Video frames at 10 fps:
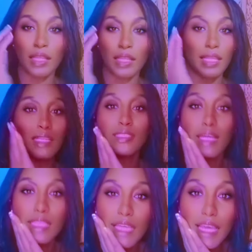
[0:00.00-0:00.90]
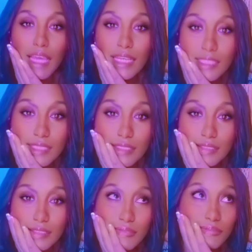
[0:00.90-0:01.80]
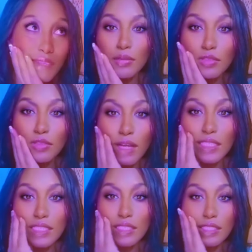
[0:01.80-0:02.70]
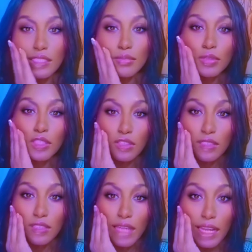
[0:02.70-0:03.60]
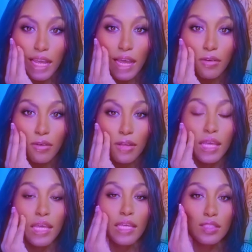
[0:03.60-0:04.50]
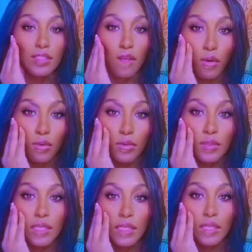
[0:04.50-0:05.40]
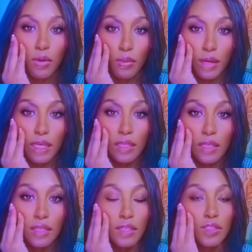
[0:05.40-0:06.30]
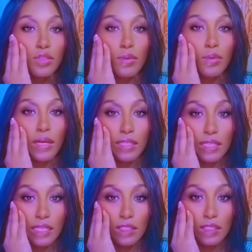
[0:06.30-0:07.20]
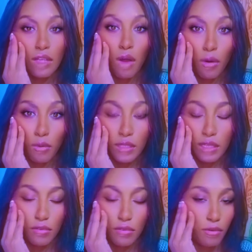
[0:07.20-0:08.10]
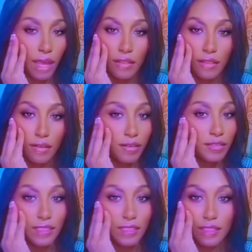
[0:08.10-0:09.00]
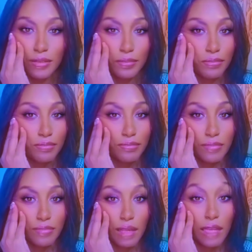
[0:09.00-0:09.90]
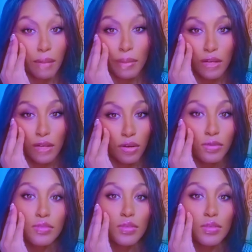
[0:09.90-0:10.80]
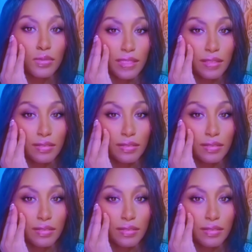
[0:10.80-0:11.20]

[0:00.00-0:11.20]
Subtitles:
That is not the case. Trying to put your light out is only going to unleash holy wrath onto them, not by your own doing.